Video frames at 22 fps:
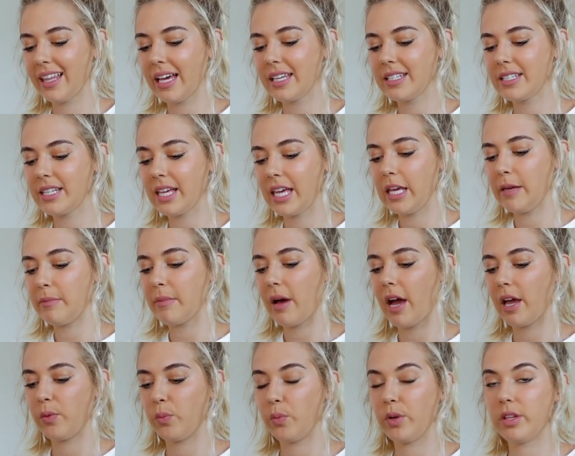like to eat
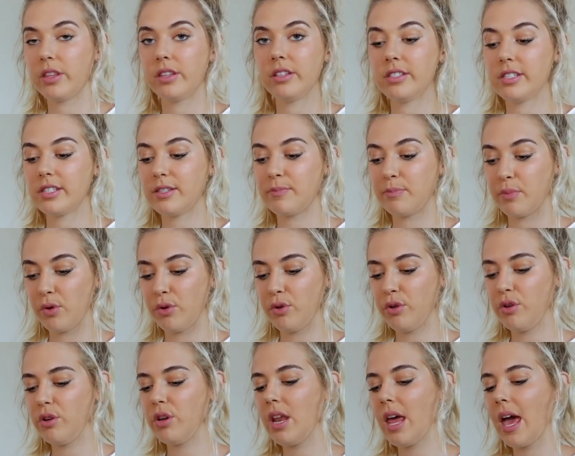mine with a
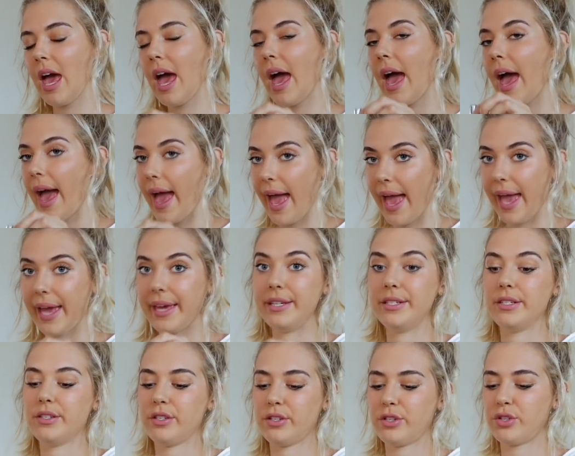spoon
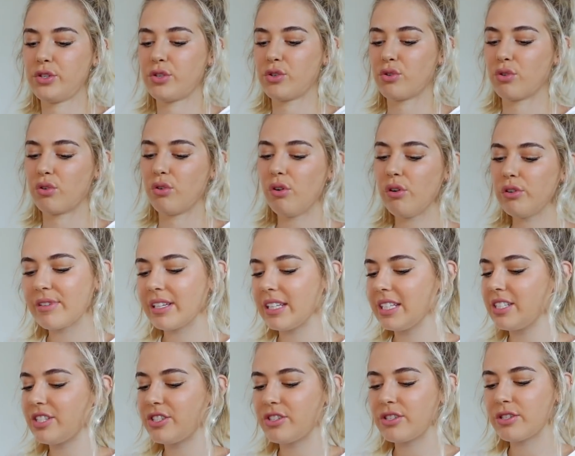and a straw.
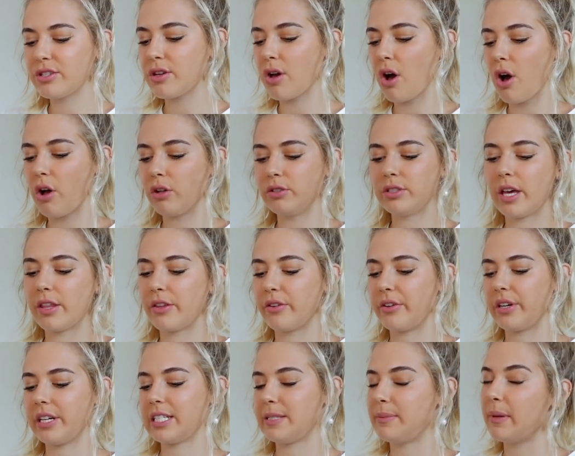Really, it's just a whole
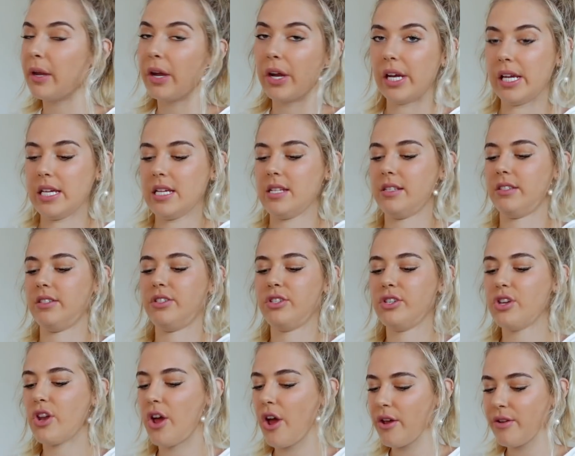nother experience,
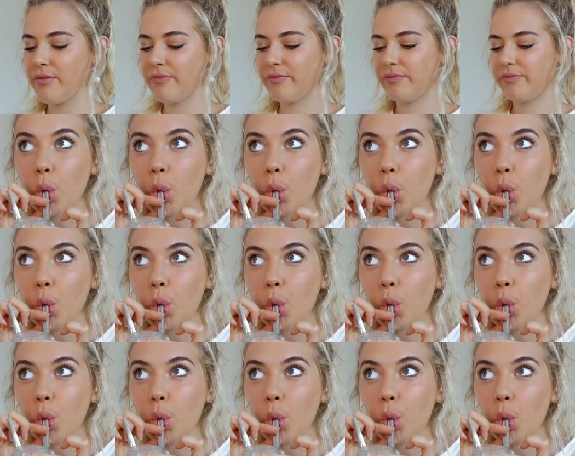do you know?